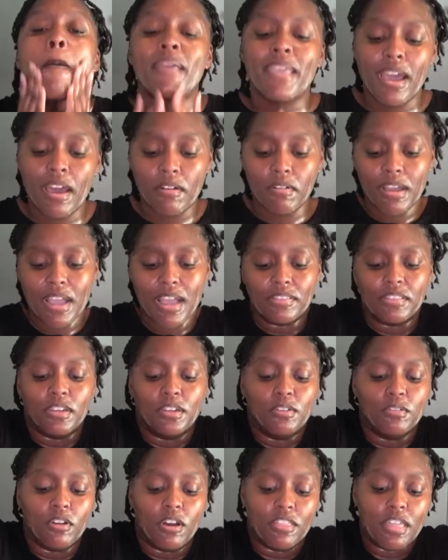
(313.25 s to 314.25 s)
y'all don't have to
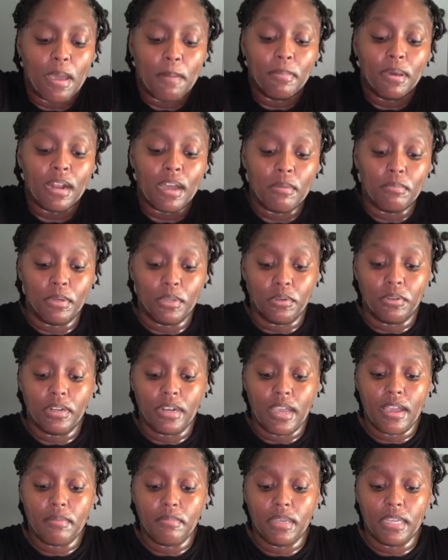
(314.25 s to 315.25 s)
do all that, but I'm doing
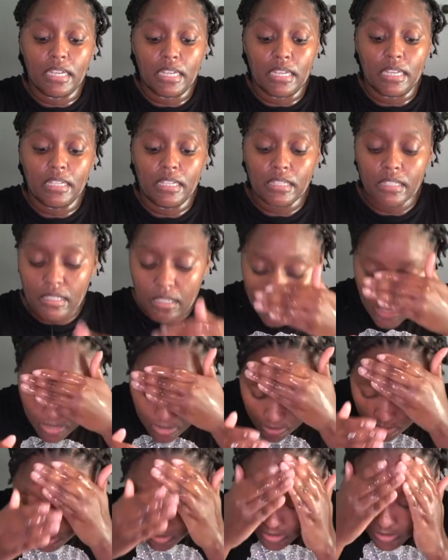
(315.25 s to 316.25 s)
that because
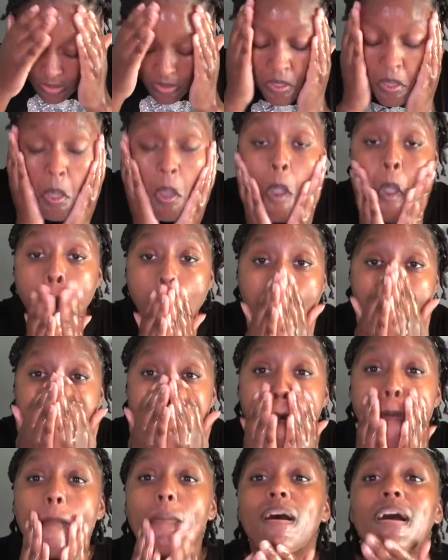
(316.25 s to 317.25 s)

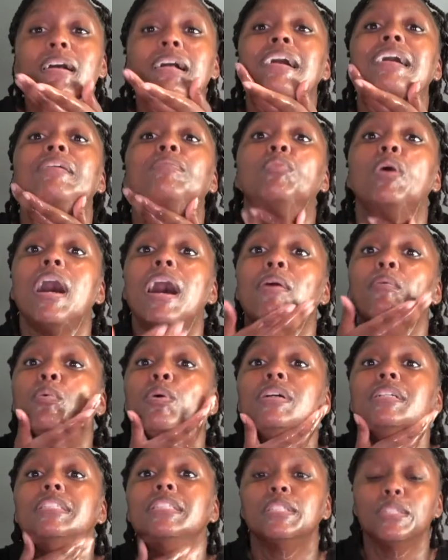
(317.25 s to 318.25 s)
I, I, I
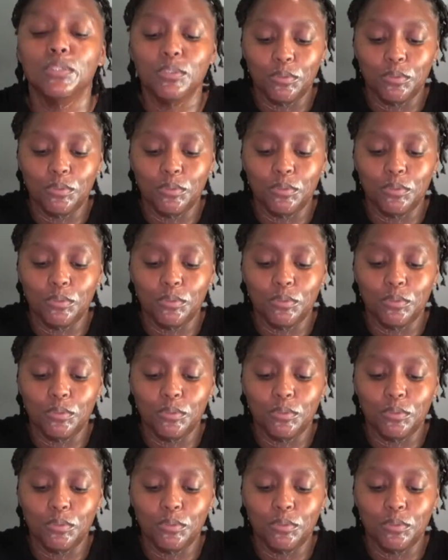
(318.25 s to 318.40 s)
want to.